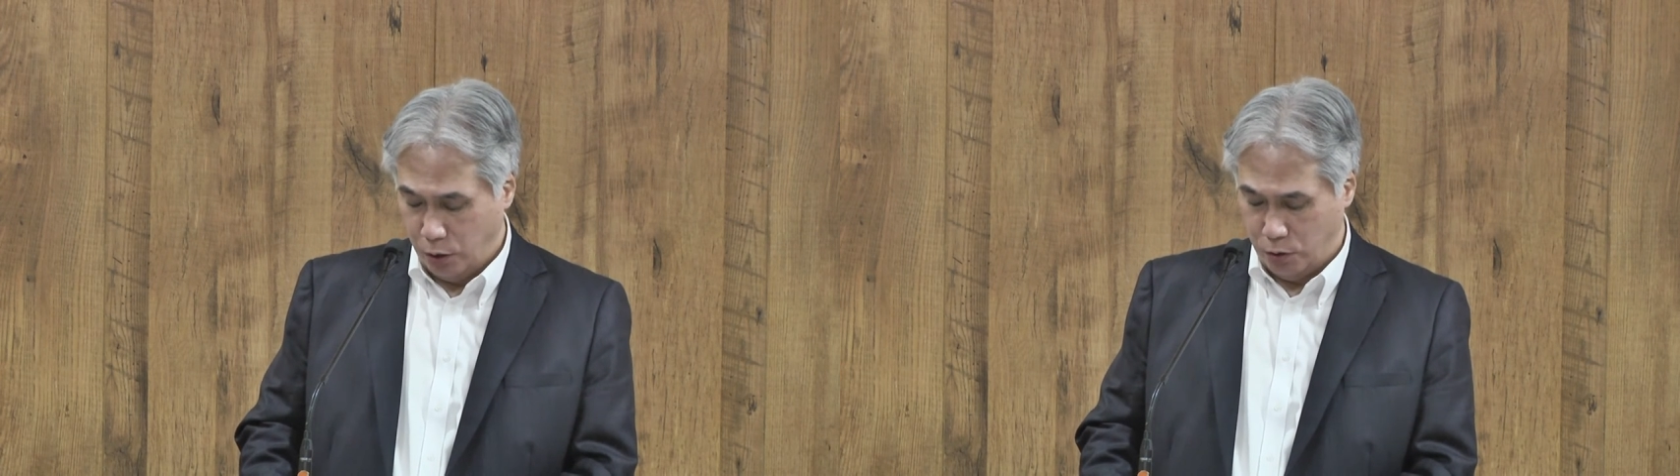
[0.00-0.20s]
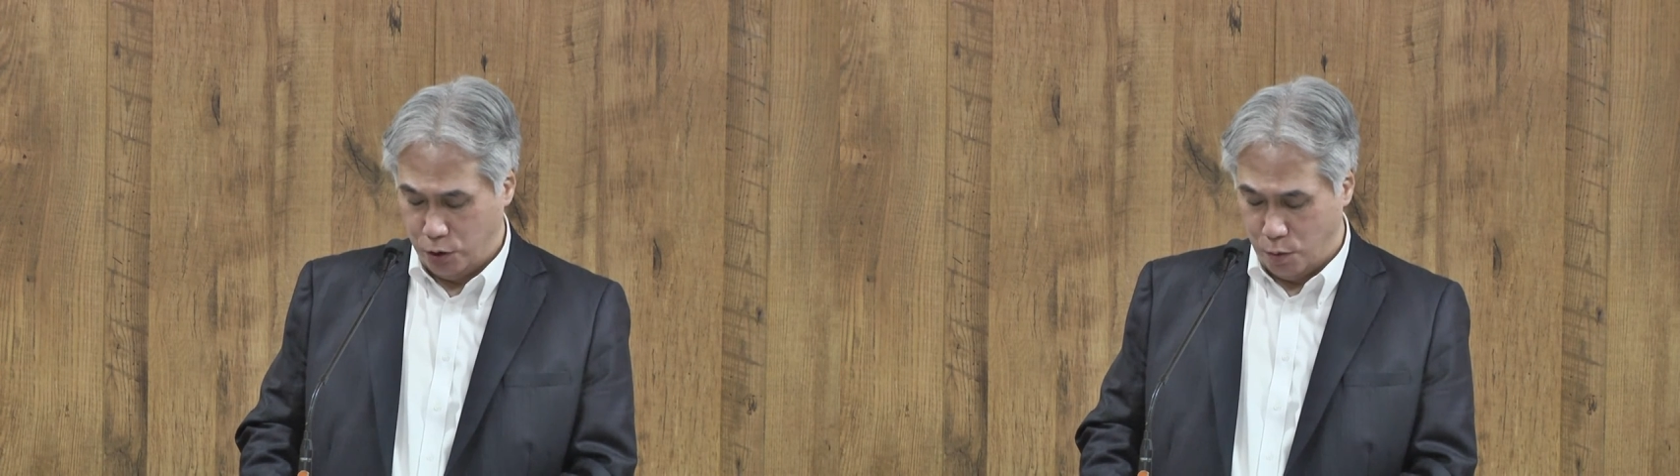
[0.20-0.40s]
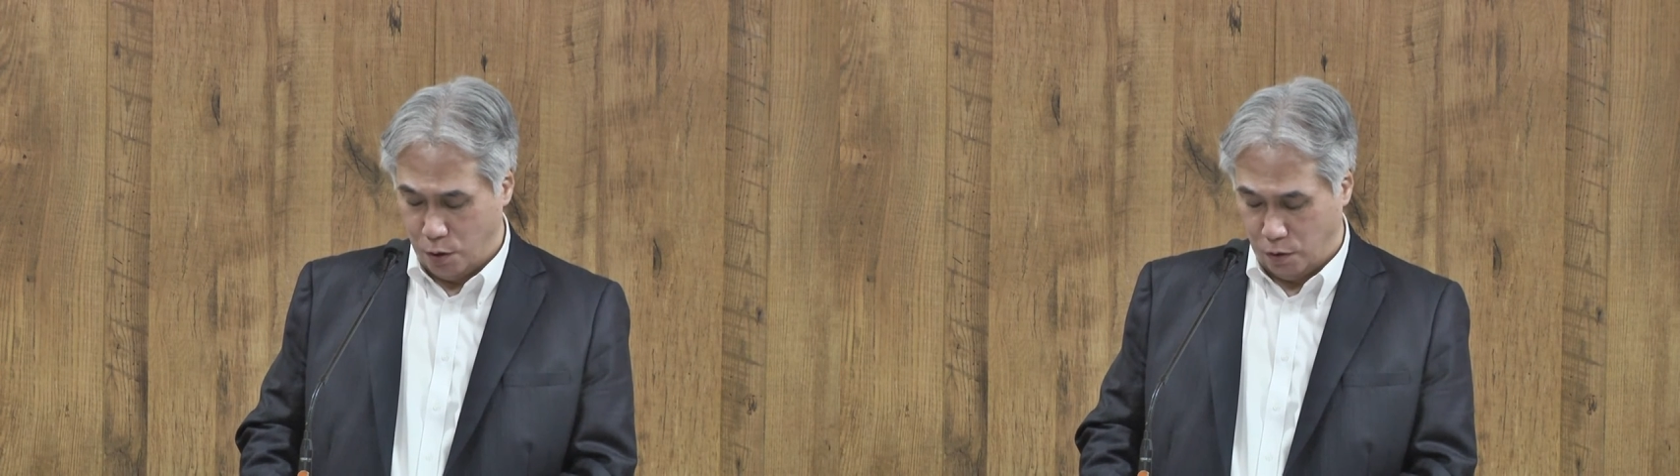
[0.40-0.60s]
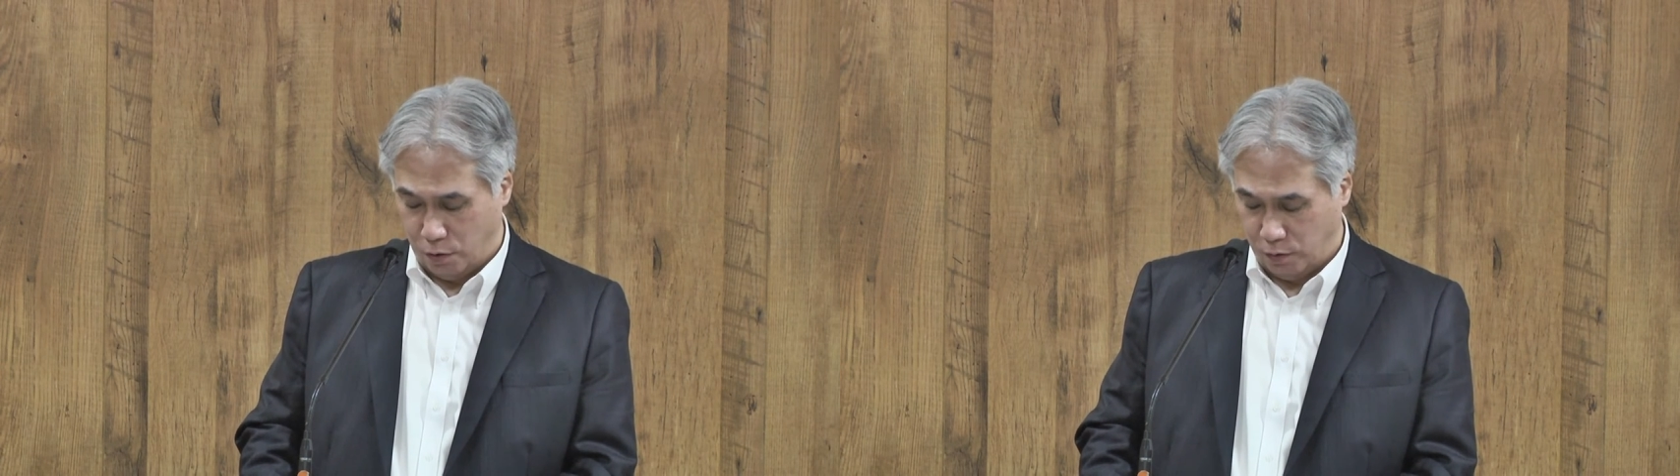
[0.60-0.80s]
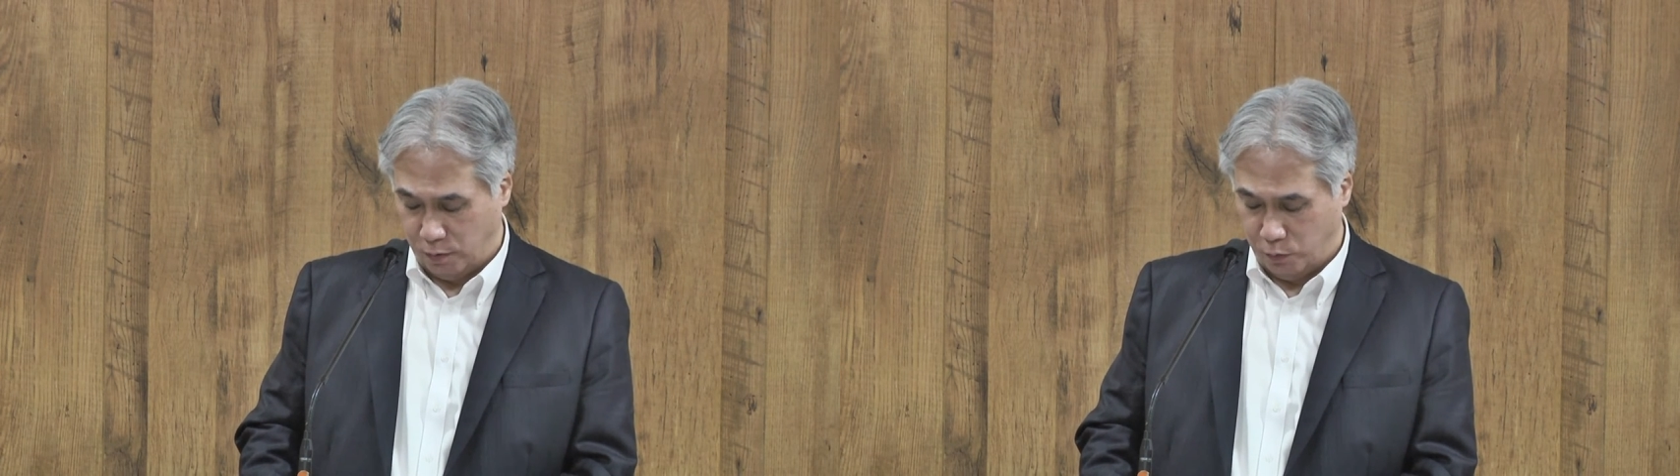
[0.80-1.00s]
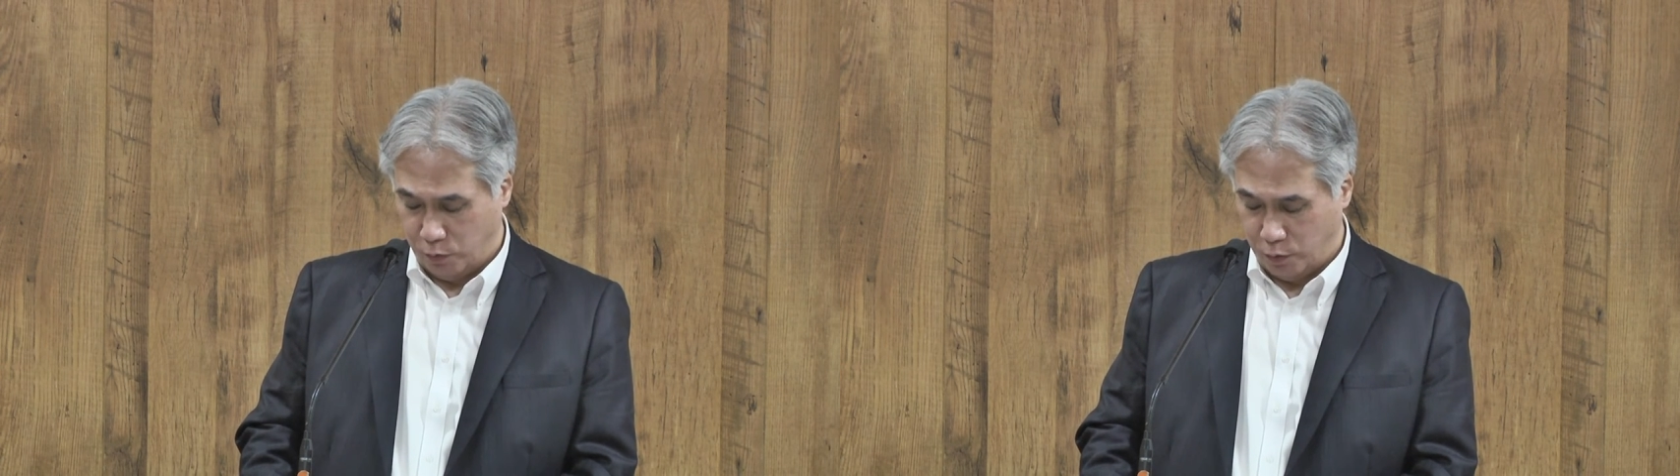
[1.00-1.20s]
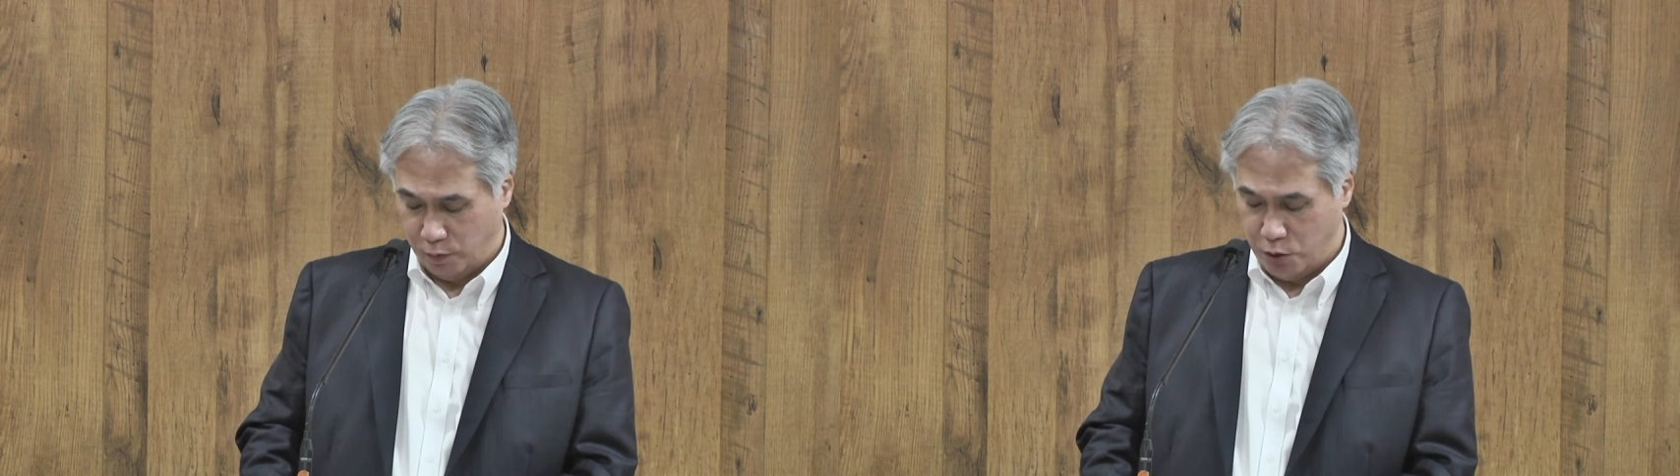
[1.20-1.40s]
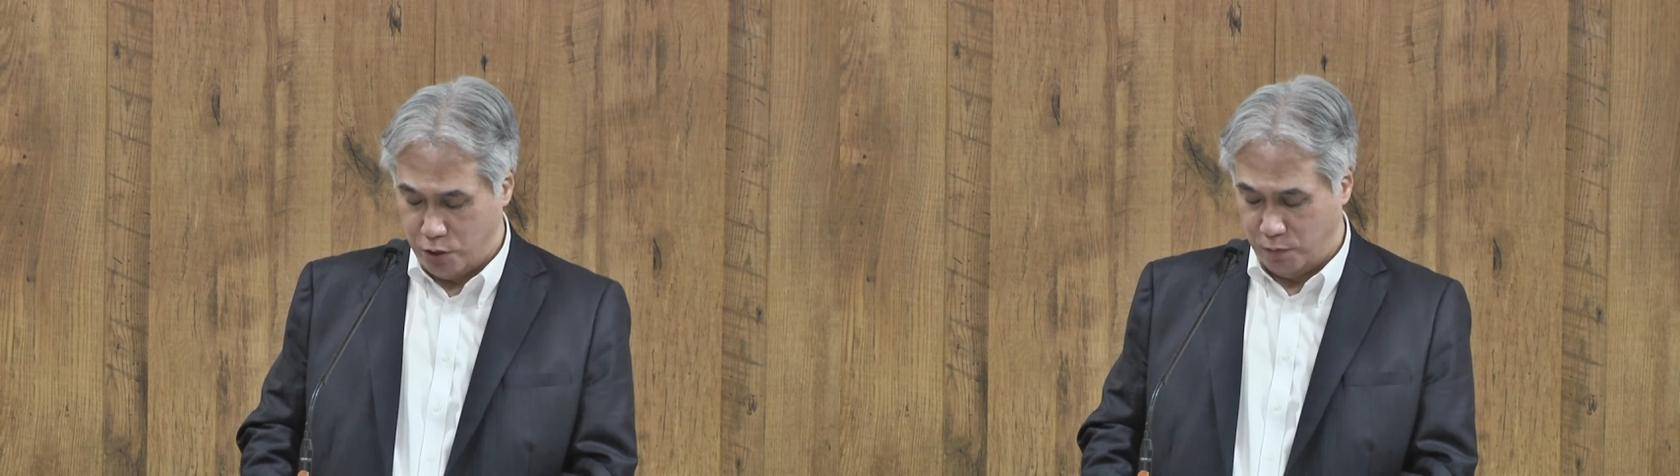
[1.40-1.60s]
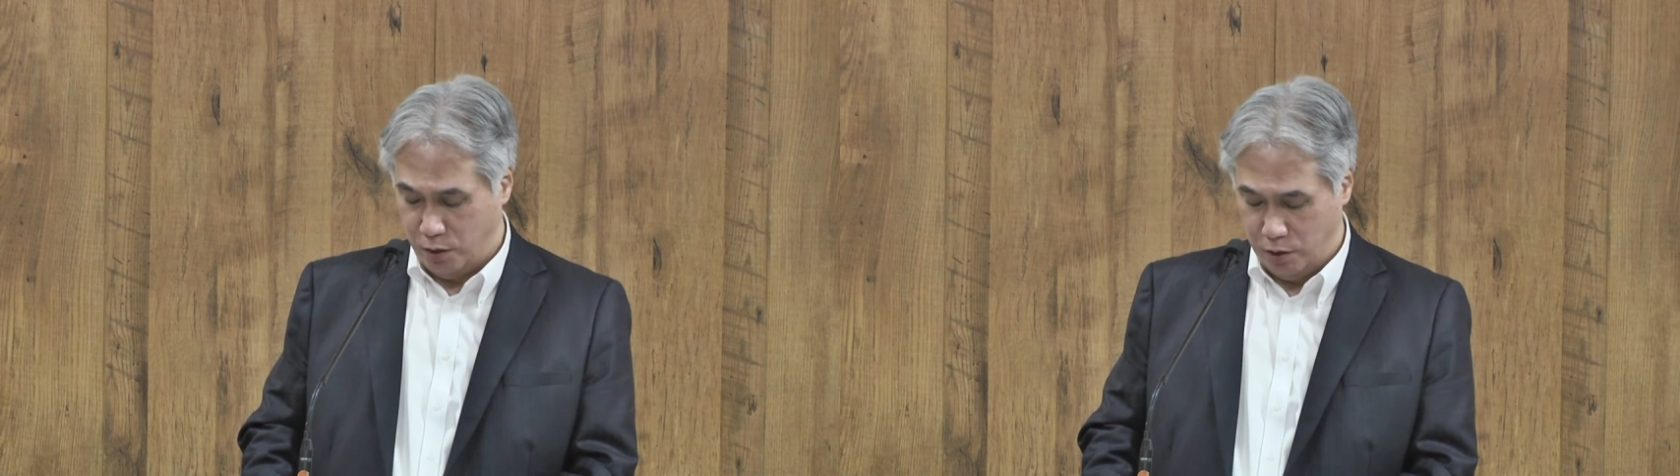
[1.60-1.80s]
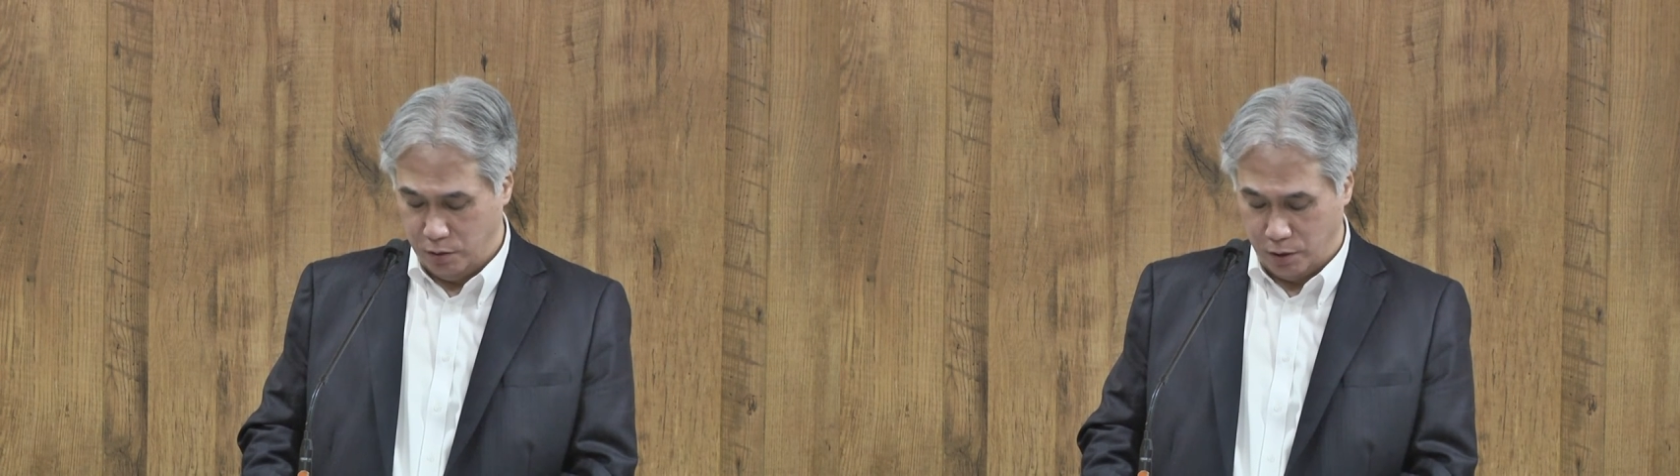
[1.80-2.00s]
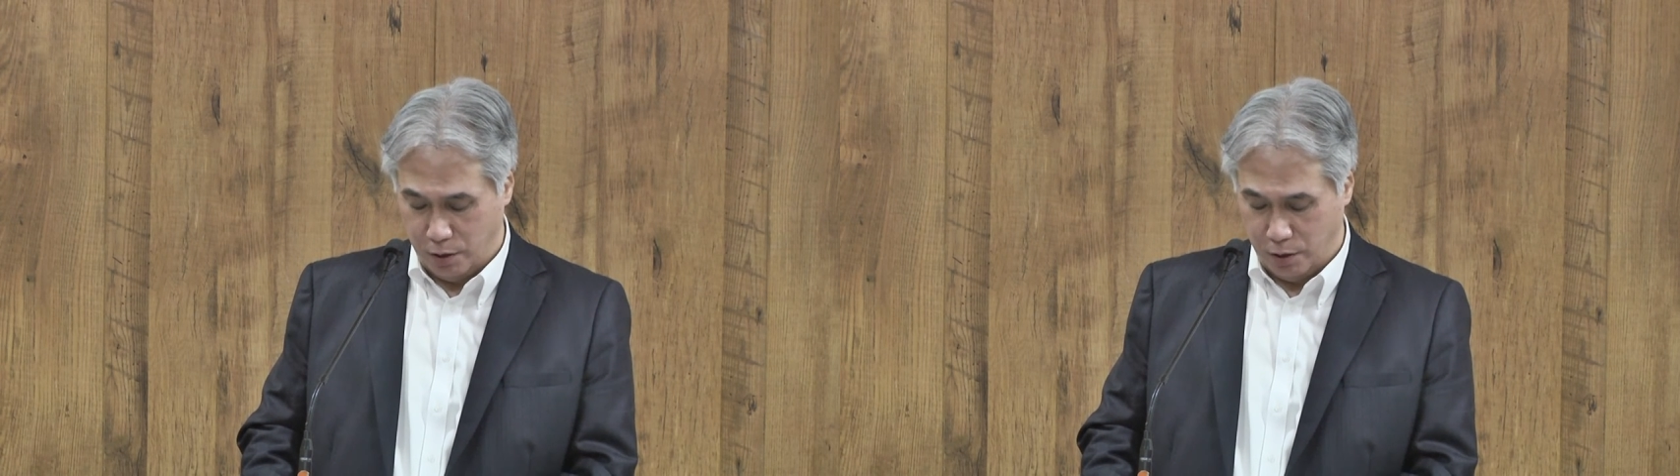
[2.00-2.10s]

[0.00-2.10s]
too small vis-a-vis -vis the